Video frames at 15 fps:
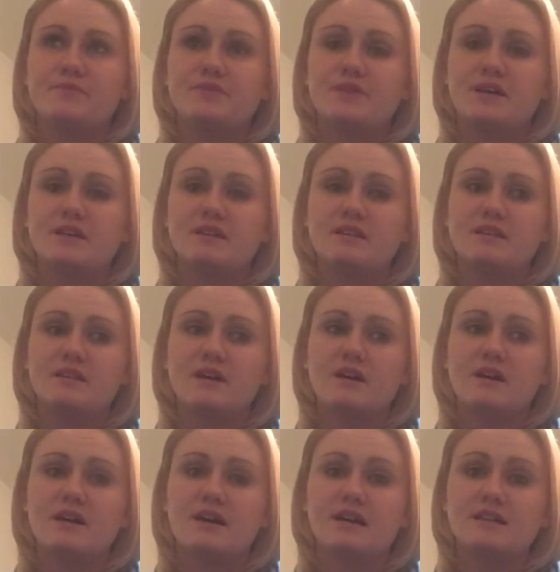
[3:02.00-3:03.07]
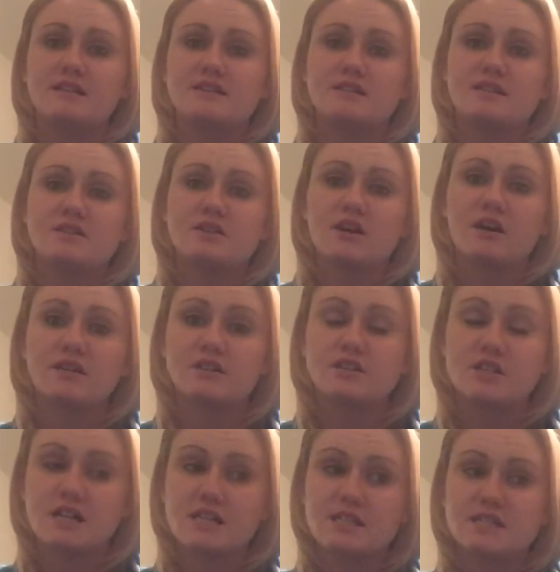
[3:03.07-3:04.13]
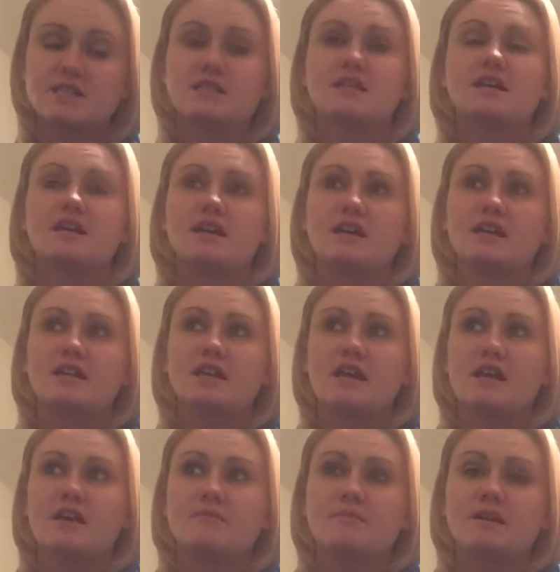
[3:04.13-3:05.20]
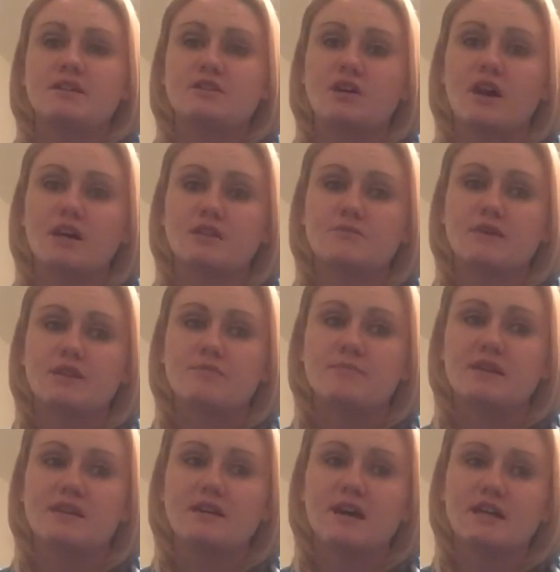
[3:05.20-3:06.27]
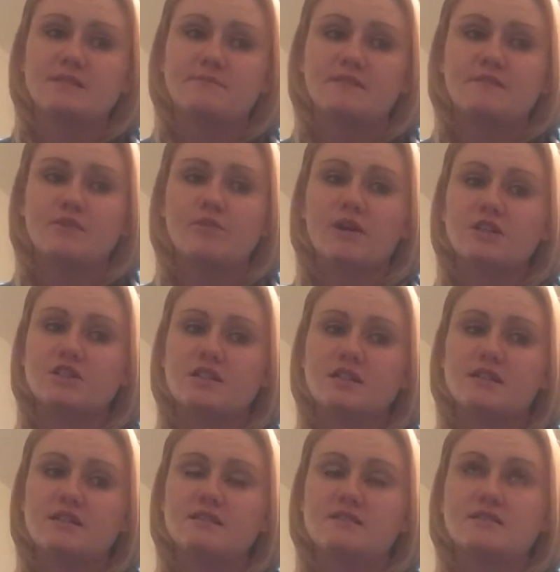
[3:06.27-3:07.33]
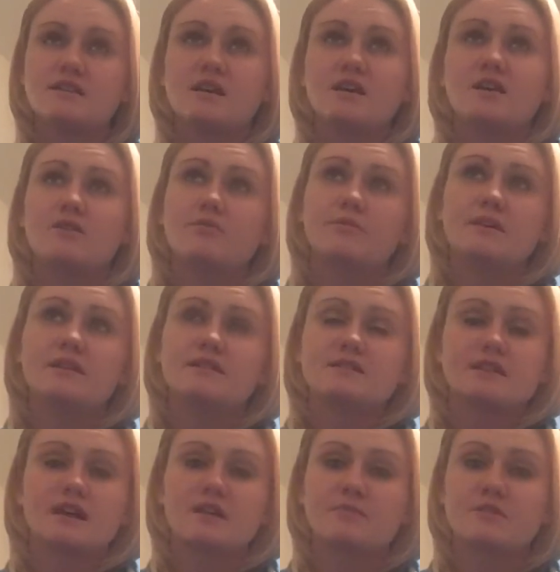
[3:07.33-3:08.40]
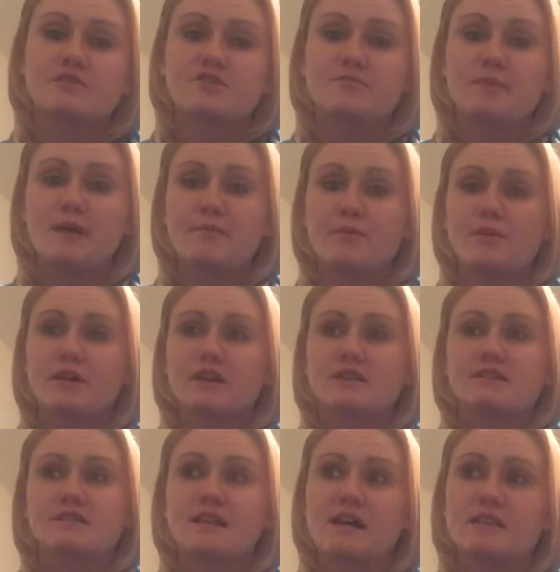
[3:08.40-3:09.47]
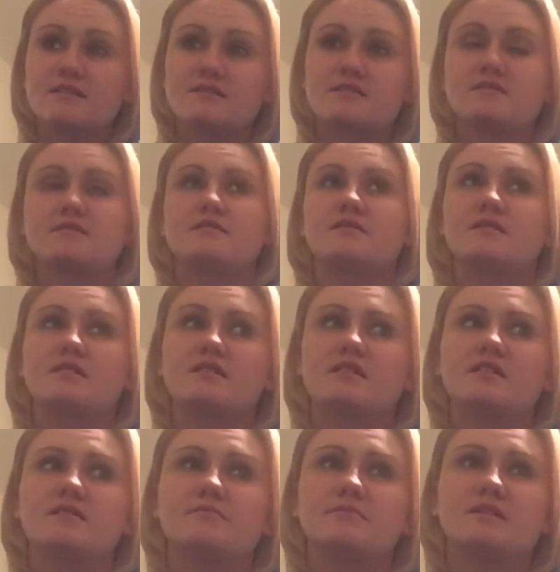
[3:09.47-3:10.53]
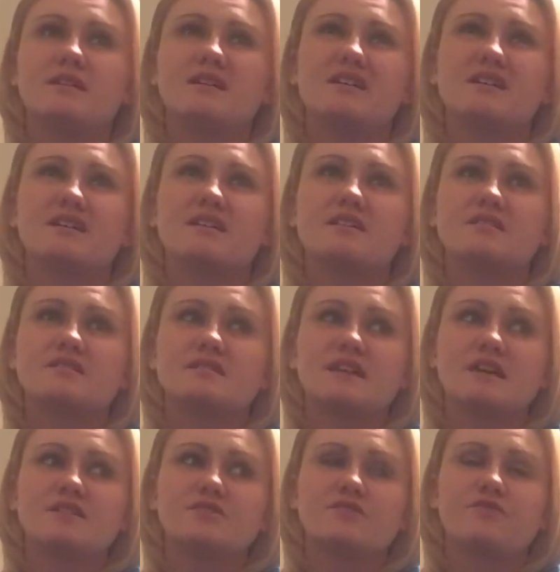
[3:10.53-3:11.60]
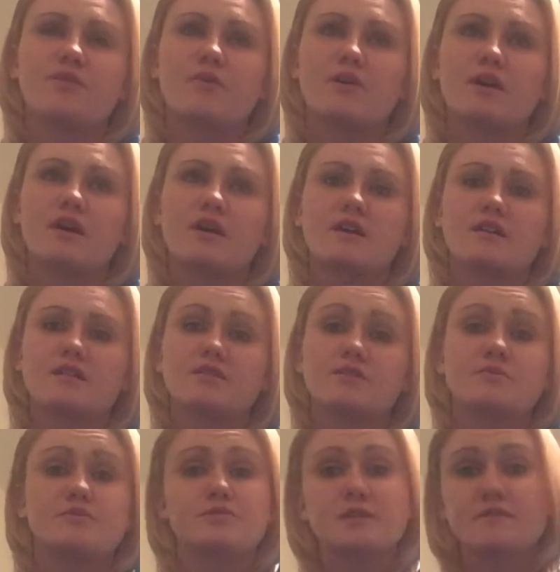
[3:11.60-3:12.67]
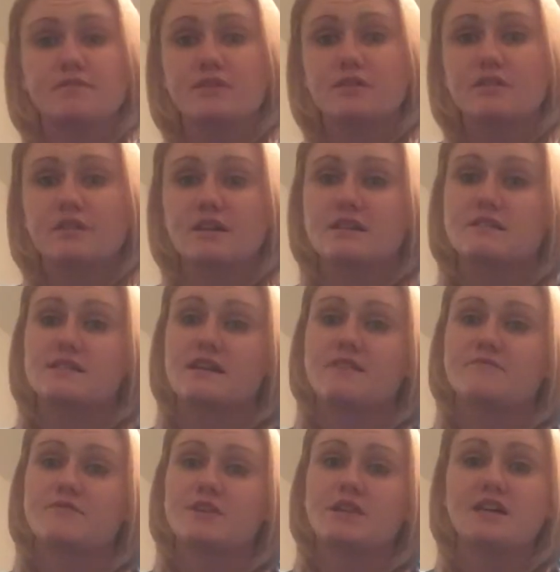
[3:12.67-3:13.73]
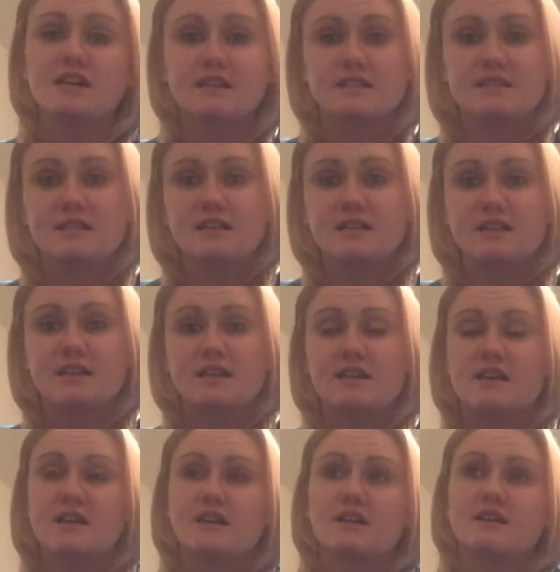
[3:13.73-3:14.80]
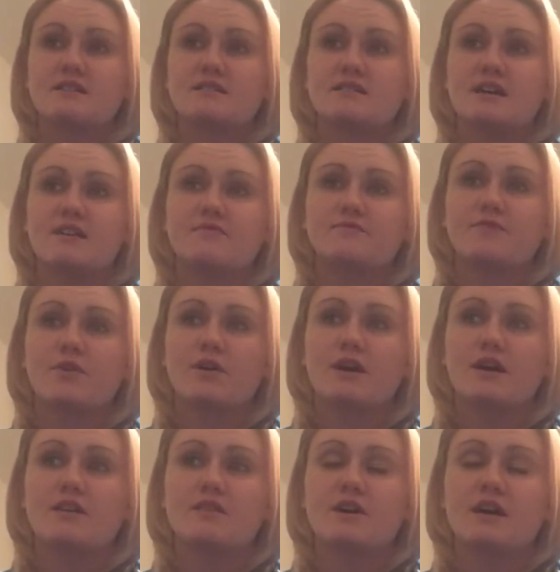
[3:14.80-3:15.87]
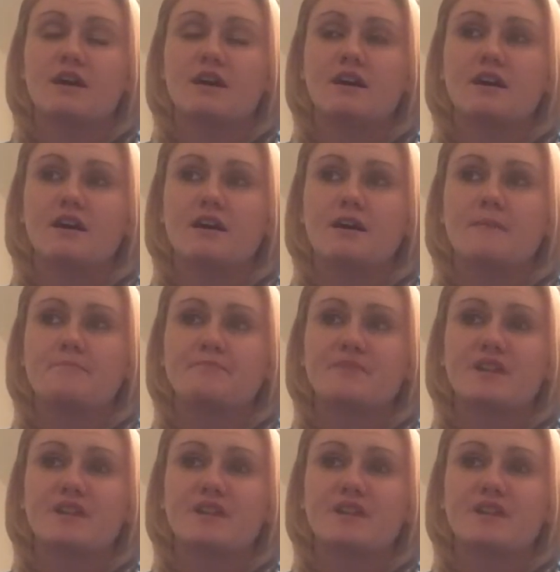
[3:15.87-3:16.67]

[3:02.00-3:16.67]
Then the anesthesiologist came and talked with me, asked me a few questions. We had to sign a bunch of paperwork, consents, consent for the retrieval, consent for the ICSI, consent for the